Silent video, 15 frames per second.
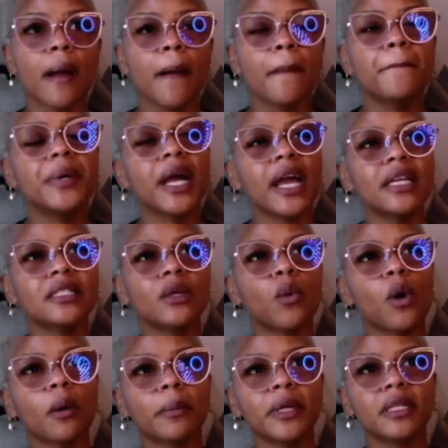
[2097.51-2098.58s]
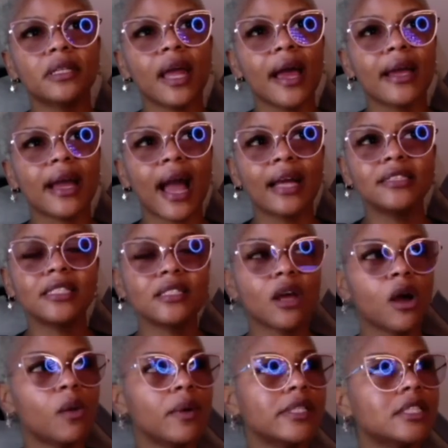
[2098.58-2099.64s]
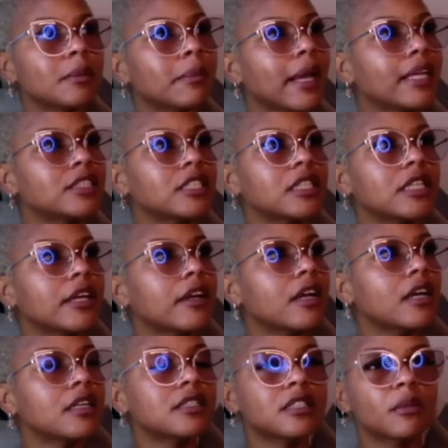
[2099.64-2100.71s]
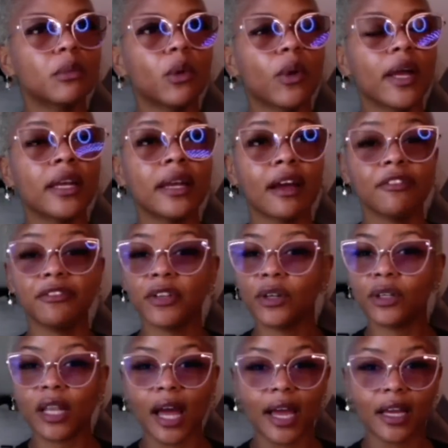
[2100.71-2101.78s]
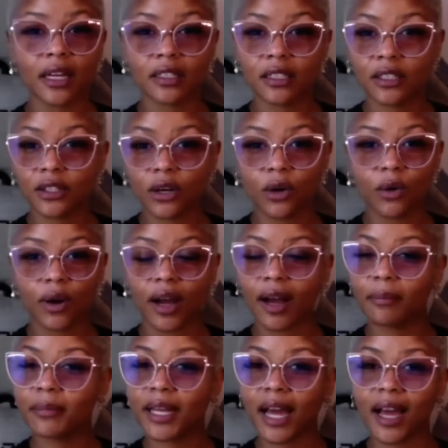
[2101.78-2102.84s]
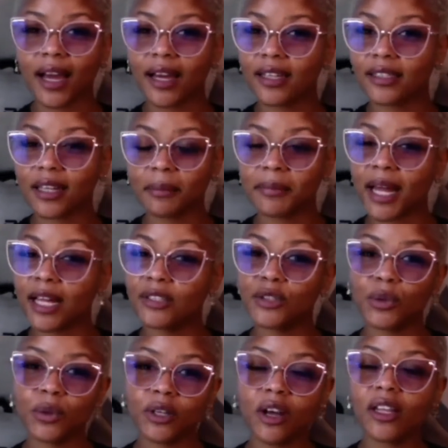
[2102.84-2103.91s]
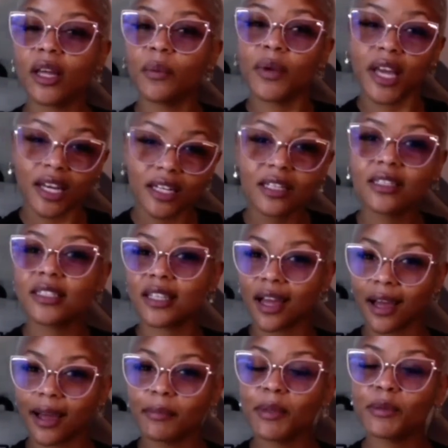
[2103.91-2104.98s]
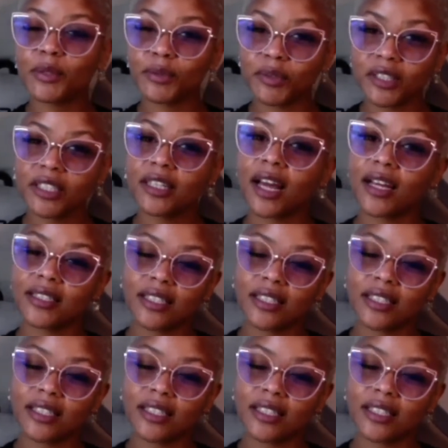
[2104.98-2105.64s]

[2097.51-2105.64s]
But as a woman, like, I just always imagine Claire Huxtable. And I feel like, you know, I'm not doing all that. We had a good time. It was really nice.